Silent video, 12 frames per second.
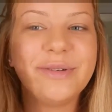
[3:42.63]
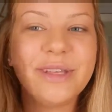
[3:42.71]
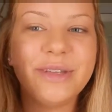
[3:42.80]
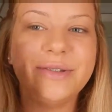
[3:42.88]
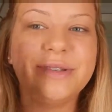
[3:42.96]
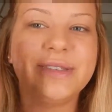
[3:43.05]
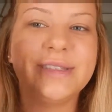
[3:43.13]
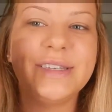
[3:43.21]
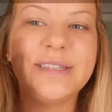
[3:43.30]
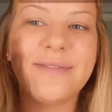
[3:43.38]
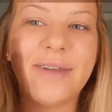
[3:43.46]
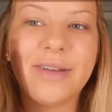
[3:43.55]
We used
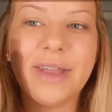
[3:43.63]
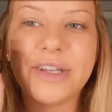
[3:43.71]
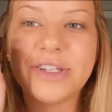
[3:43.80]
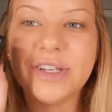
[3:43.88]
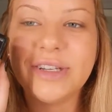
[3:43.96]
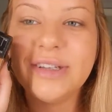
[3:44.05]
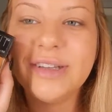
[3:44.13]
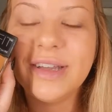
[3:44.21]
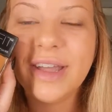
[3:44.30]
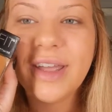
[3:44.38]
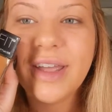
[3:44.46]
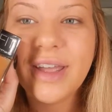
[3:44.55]
this foundation
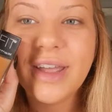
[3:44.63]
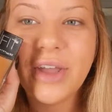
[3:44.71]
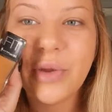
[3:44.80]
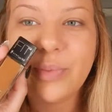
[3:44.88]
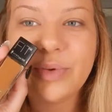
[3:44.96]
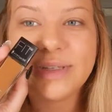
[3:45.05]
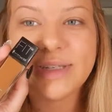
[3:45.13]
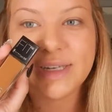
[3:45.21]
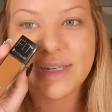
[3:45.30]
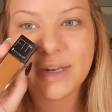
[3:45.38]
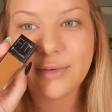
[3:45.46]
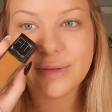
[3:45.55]
and
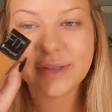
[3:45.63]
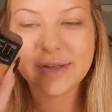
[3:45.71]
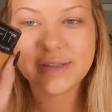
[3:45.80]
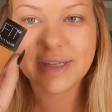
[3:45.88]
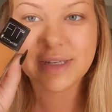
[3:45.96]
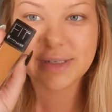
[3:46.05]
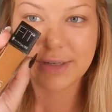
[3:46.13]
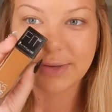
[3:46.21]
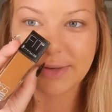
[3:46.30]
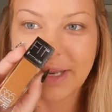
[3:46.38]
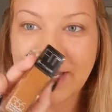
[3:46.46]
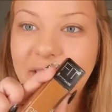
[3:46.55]
pretended it was our skin
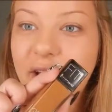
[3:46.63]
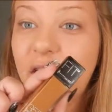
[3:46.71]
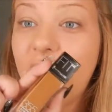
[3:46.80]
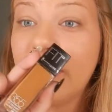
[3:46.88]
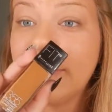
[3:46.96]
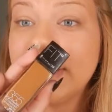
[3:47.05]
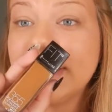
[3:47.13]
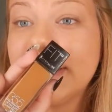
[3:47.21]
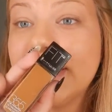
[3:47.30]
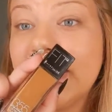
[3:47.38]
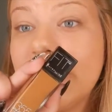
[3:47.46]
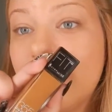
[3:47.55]
tone, and
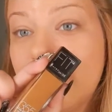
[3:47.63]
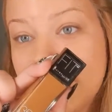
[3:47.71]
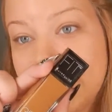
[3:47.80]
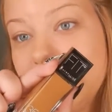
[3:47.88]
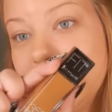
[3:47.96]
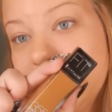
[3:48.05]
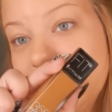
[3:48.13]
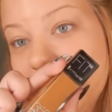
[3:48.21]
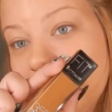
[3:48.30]
obviously it wasn't.